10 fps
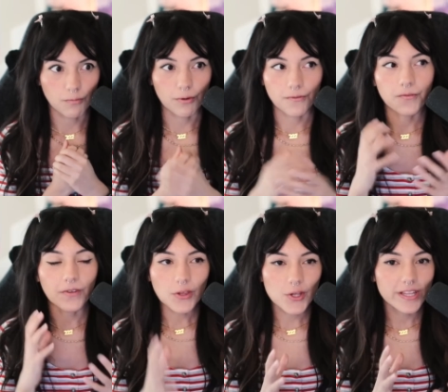we're
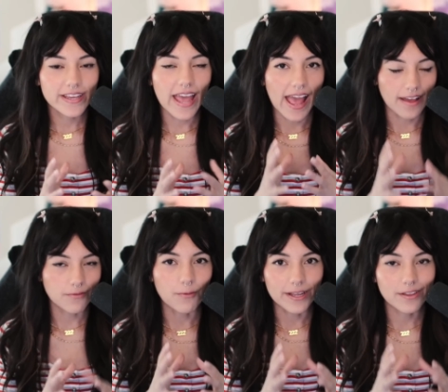officially
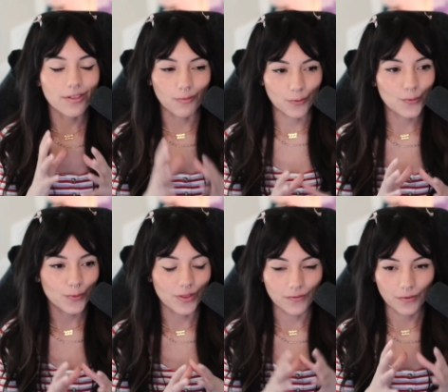halfway
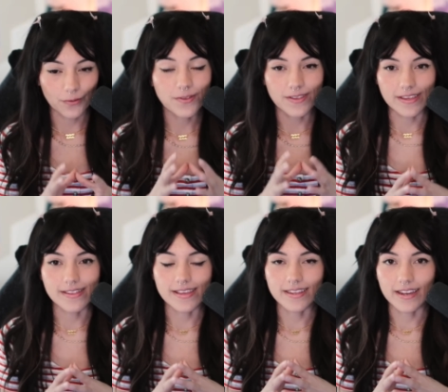through the first
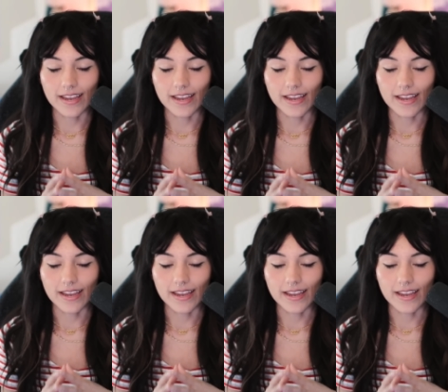season,